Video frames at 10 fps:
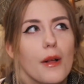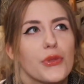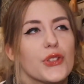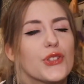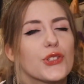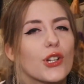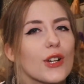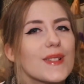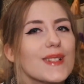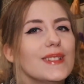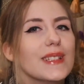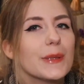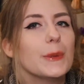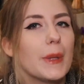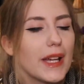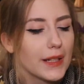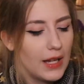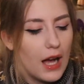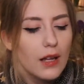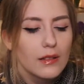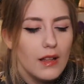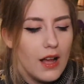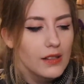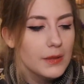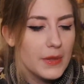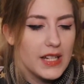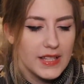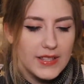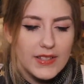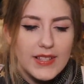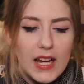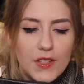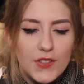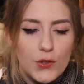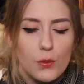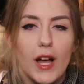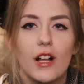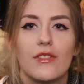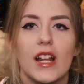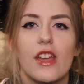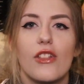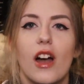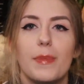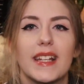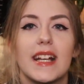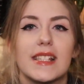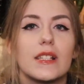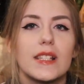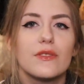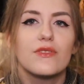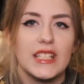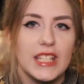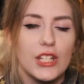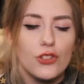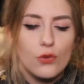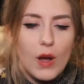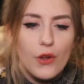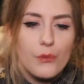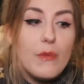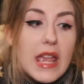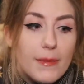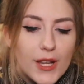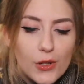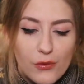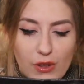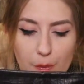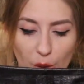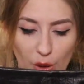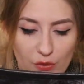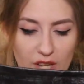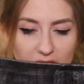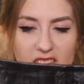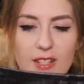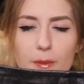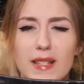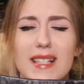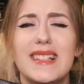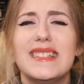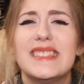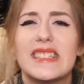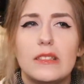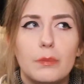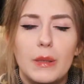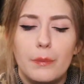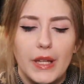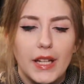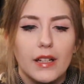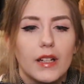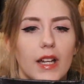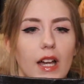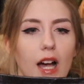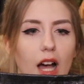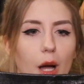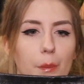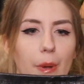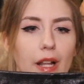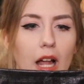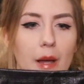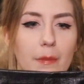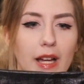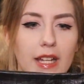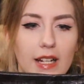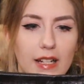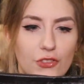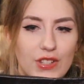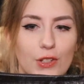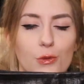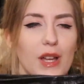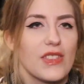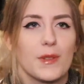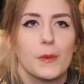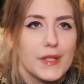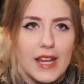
The skirt's a little big, I'll admit. It's a size 12, and I thought because it's a vintage 12, maybe it'll fit perfect. This one's a little bit big, but I might just go get this one